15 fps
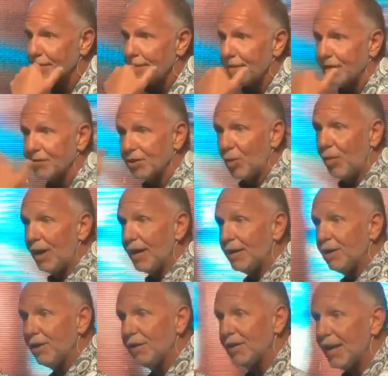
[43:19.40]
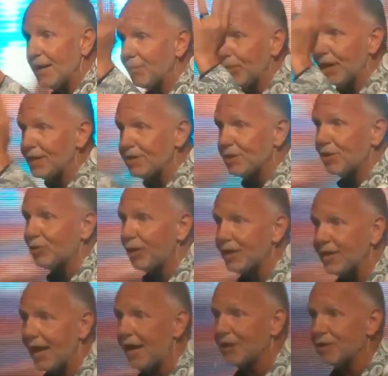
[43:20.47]
And so what did he do? He let him preach to
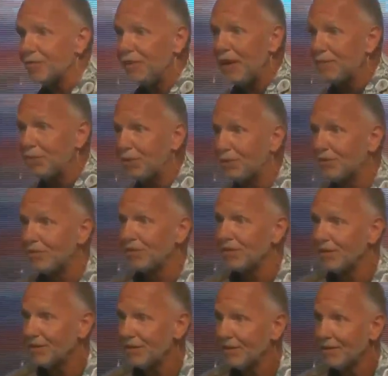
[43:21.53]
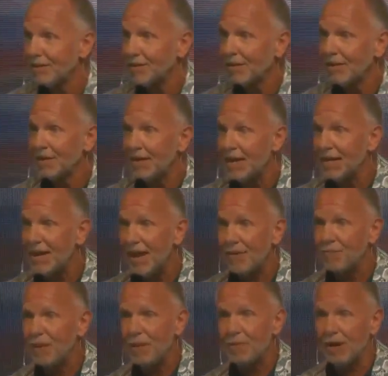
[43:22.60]
3,000 people. Let him have
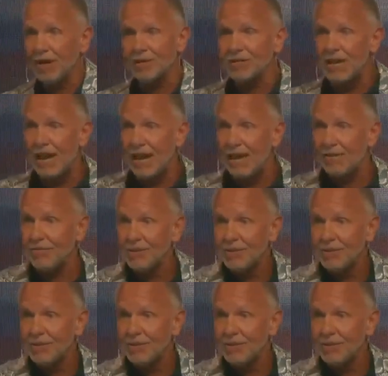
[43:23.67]
people get saved.